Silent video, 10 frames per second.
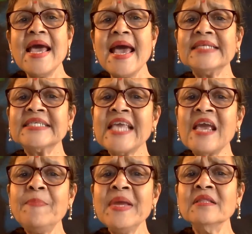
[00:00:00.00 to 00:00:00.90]

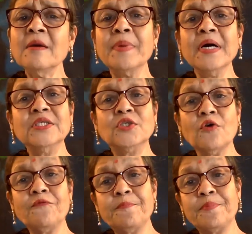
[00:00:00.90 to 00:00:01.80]
escaping the birds
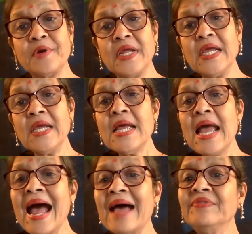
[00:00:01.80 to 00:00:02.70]
of prey
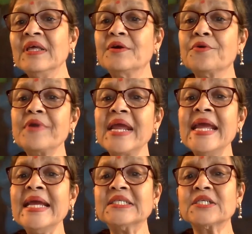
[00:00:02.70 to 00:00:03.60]
and the
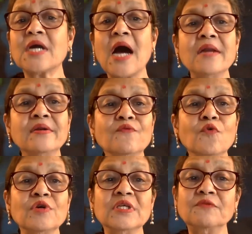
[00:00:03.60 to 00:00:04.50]
great
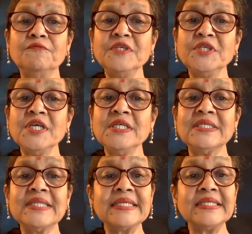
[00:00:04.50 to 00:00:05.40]
carnivorous fishes
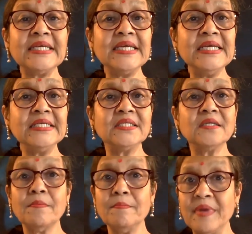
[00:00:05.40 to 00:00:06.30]
that eat
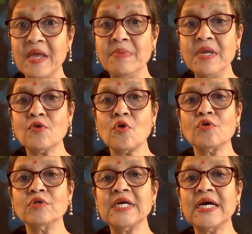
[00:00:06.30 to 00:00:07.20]
baby
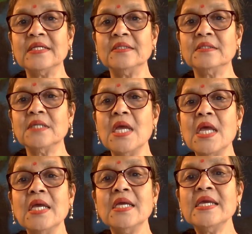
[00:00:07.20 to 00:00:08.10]
crocodiles.
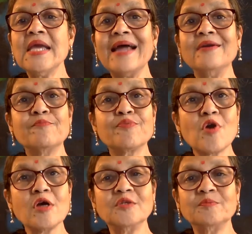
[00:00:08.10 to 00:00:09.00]
He had
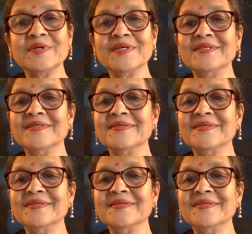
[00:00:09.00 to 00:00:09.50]
prospered,